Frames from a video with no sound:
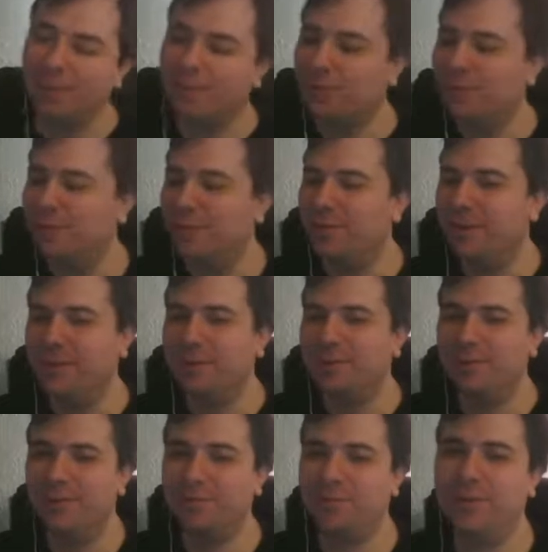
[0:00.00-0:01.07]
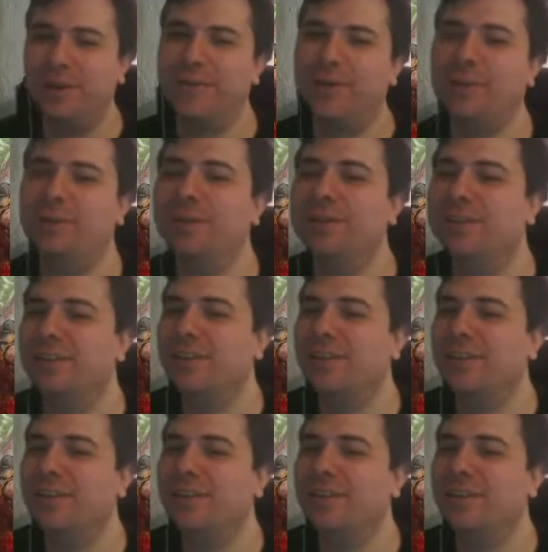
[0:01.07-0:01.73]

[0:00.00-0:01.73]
talking about giving them great weapons,